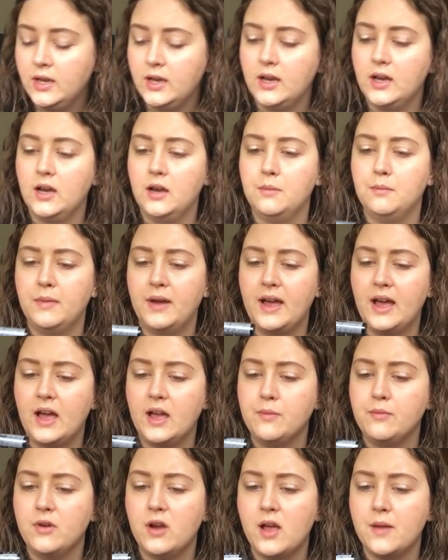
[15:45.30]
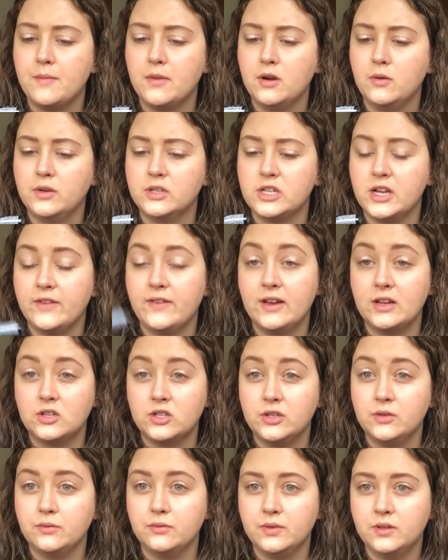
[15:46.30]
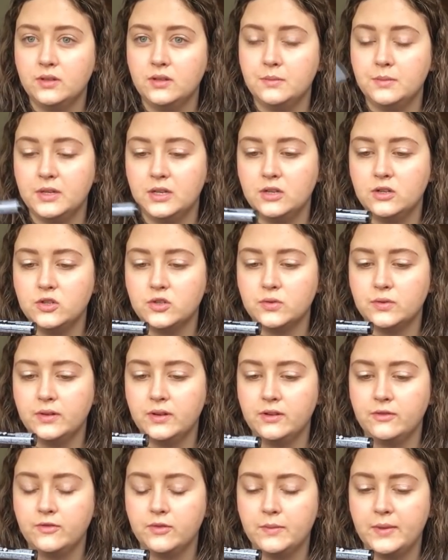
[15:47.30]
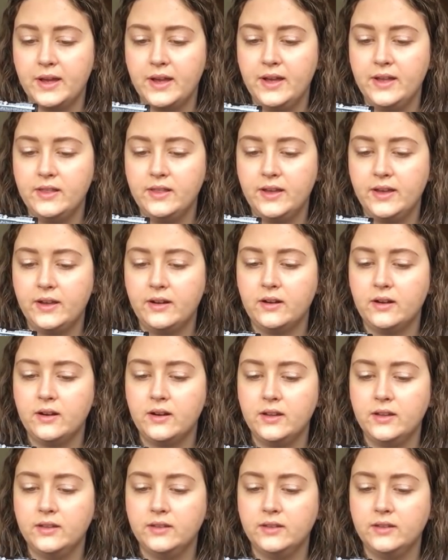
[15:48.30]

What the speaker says: My eye primer, which I've actually really been enjoying for my eyeliner,